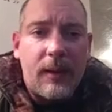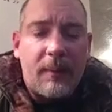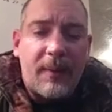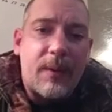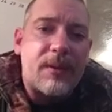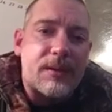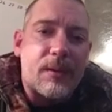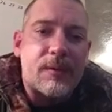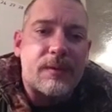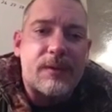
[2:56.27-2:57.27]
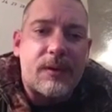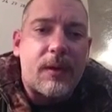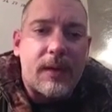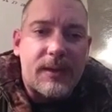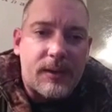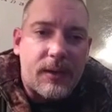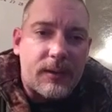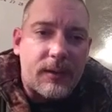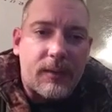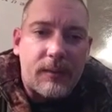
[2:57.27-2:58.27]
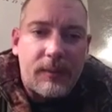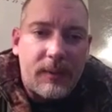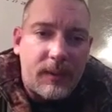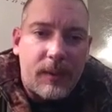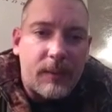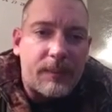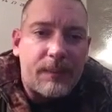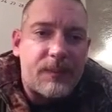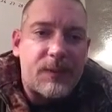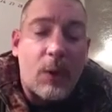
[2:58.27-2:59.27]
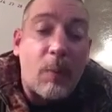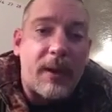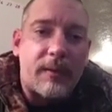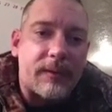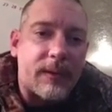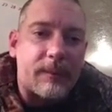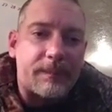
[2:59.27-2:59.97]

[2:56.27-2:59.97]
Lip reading: But anyways, the nose of his truck got stuck in the, snowbank right there.